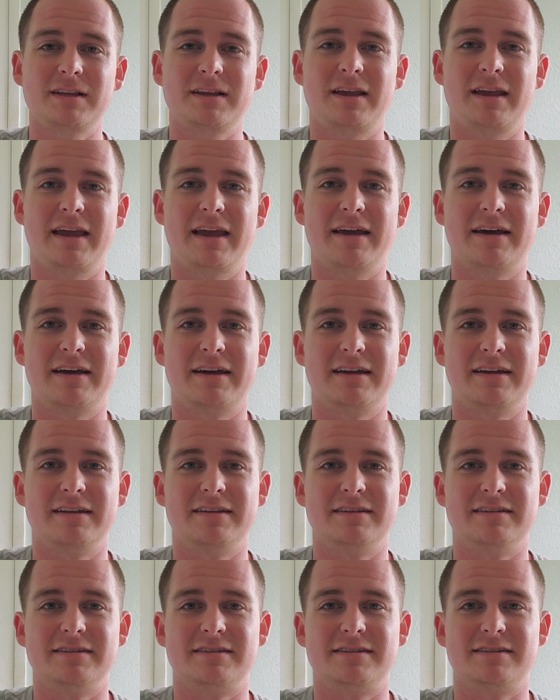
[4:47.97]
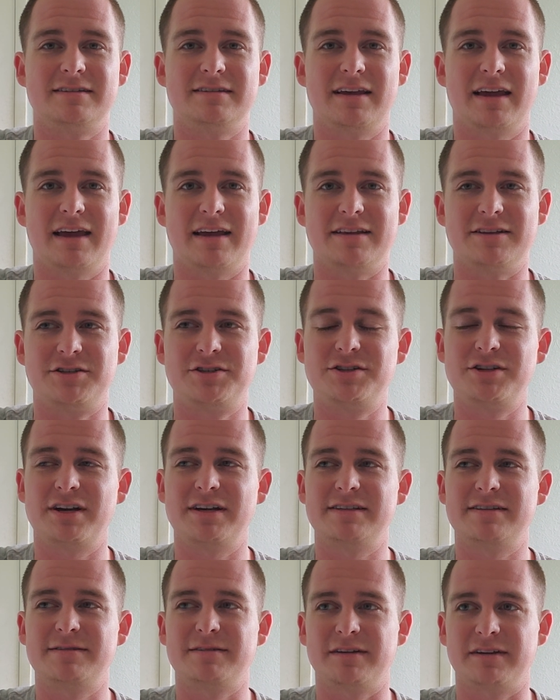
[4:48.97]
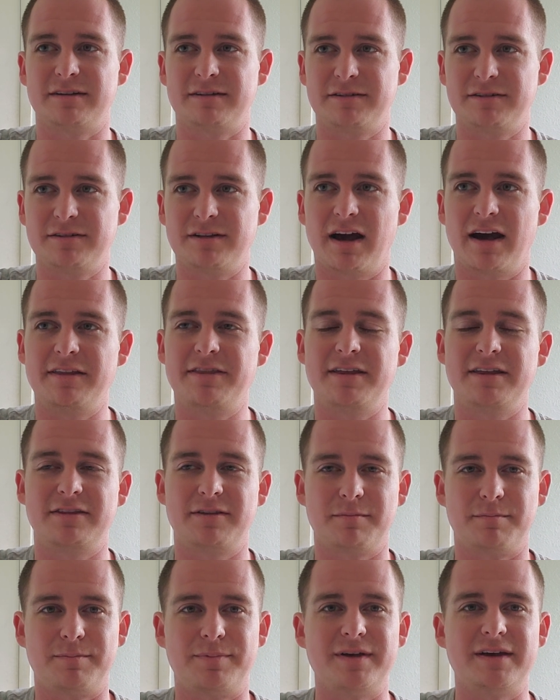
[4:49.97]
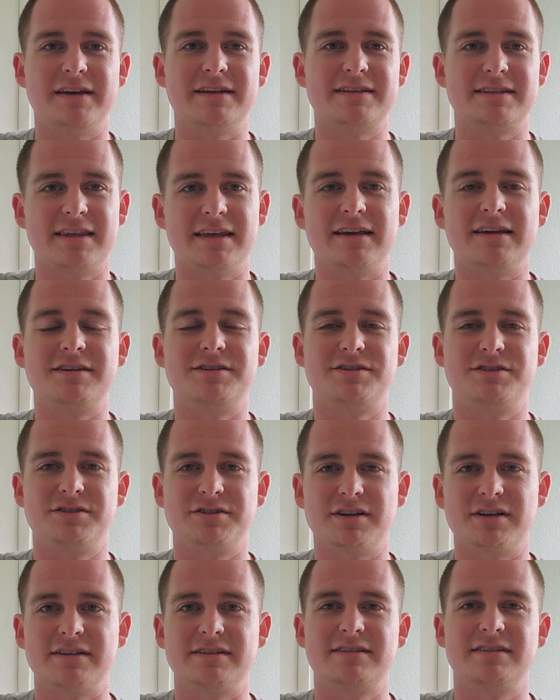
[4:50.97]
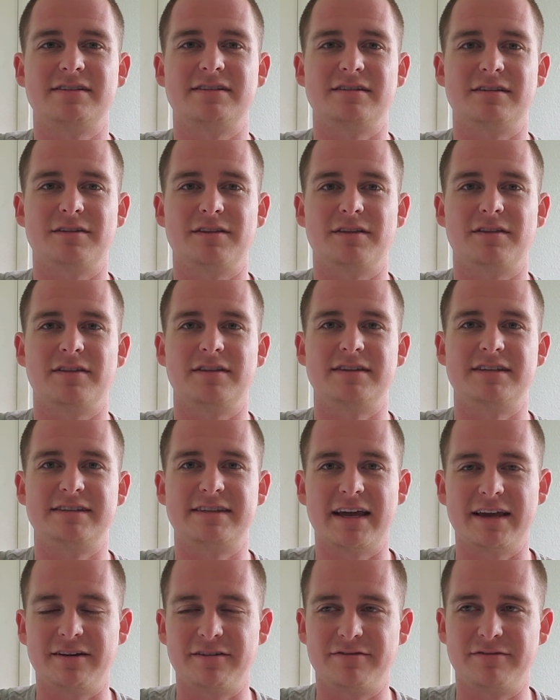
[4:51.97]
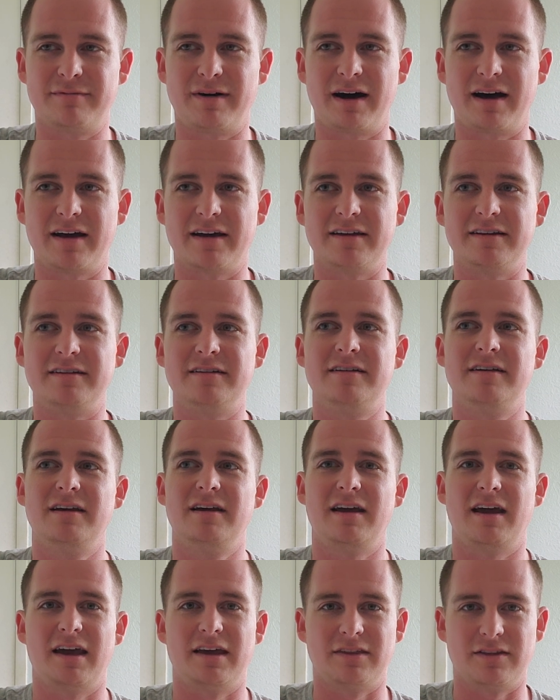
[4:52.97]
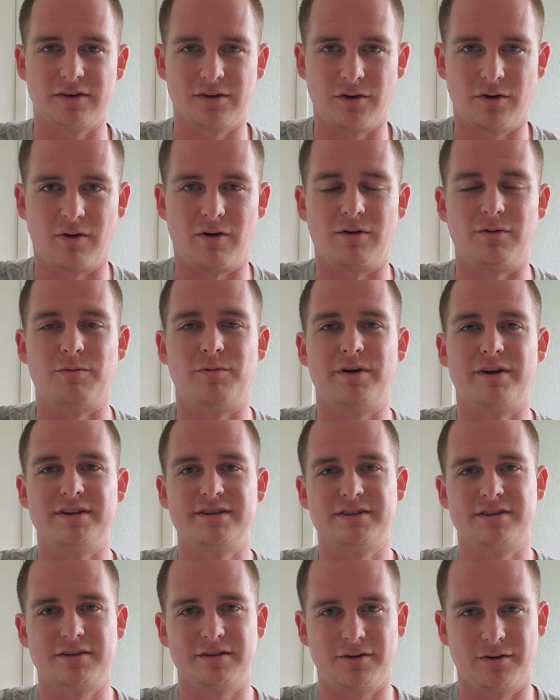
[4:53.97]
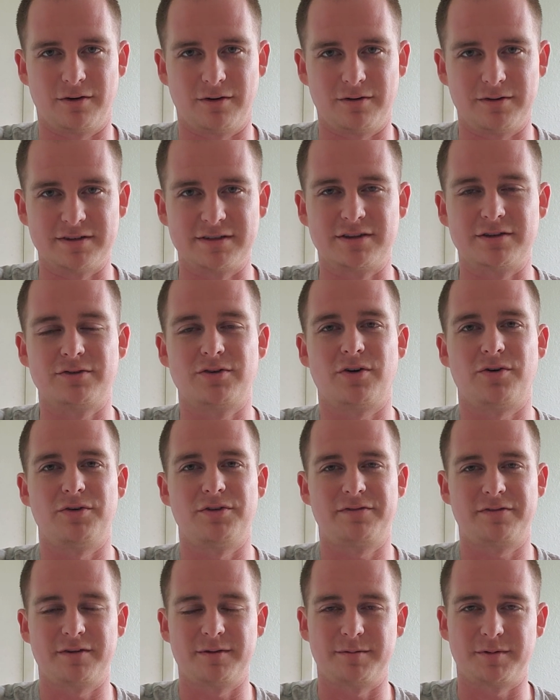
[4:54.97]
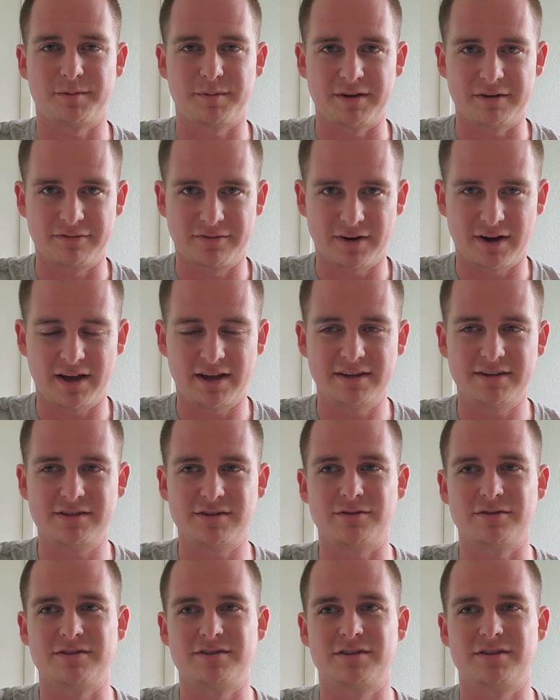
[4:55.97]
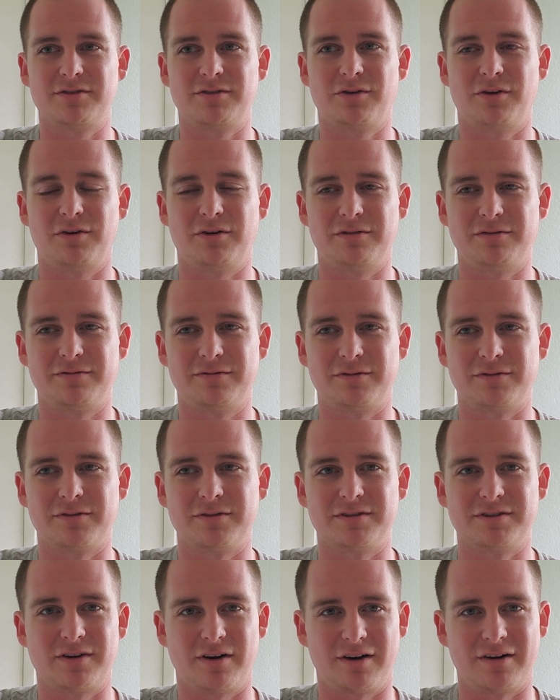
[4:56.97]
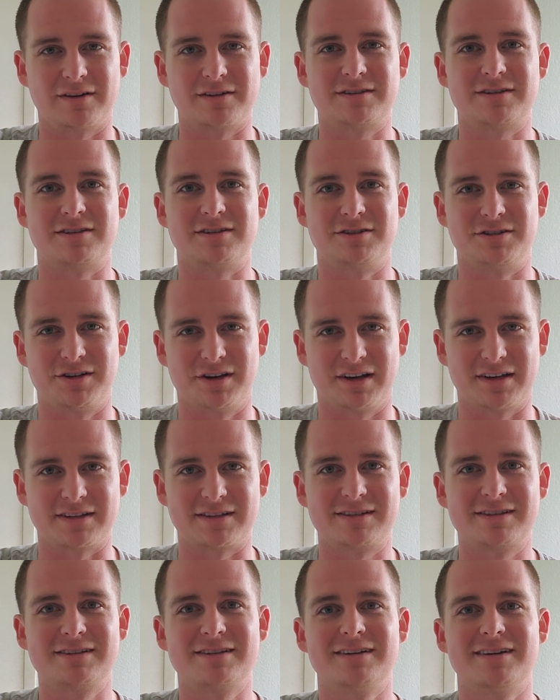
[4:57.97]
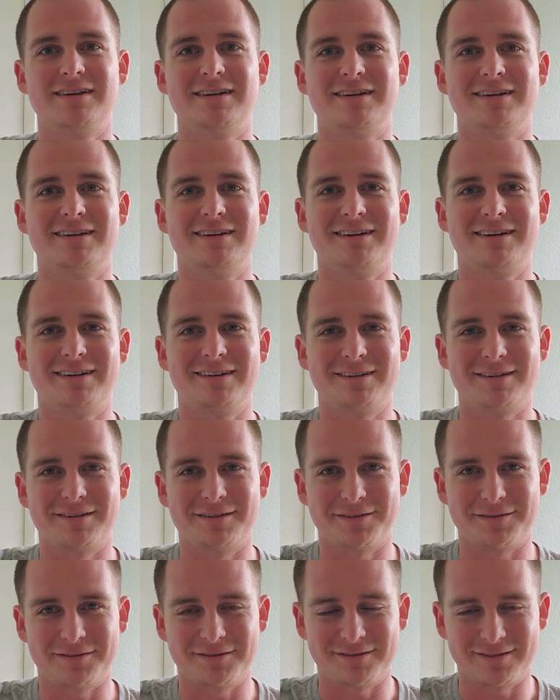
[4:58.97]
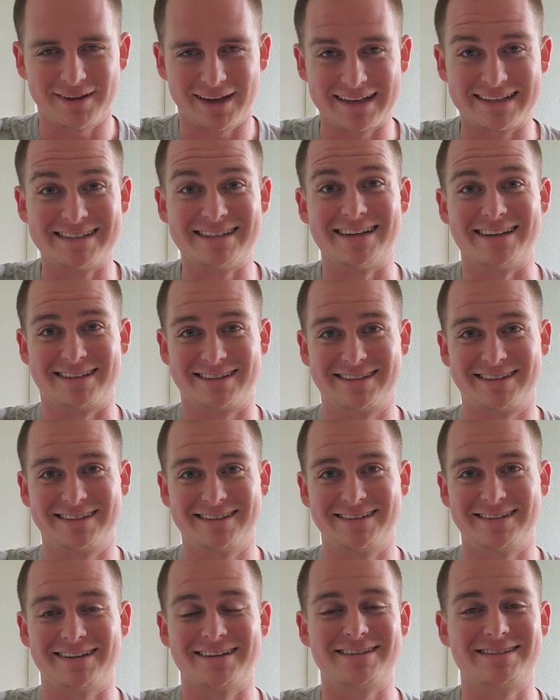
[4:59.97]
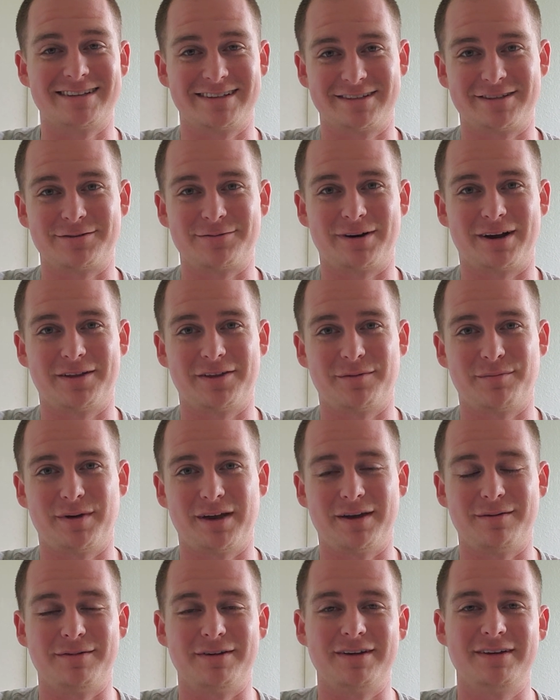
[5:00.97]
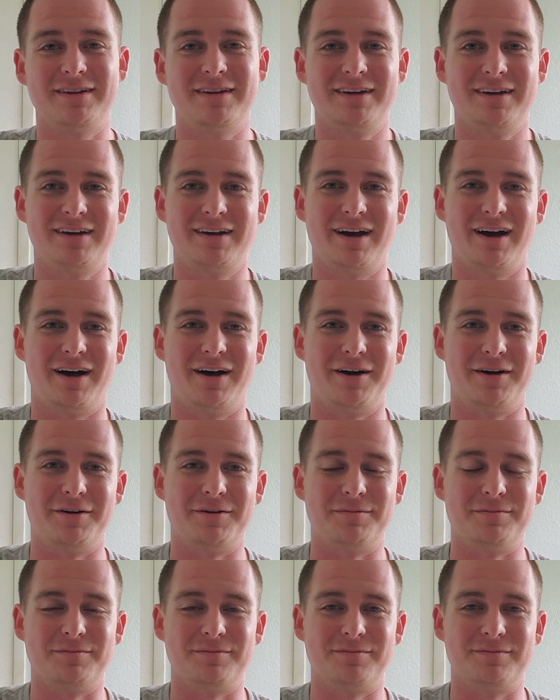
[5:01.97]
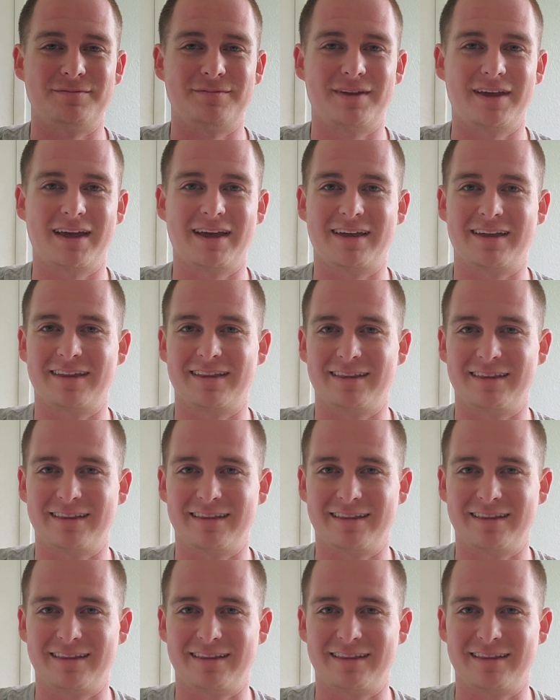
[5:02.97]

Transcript: and just, I think the biggest thing is just the state of mind and the goal. What is the goal? Is the goal for them to be friends, or is the goal for the dog to just exist around the baby. And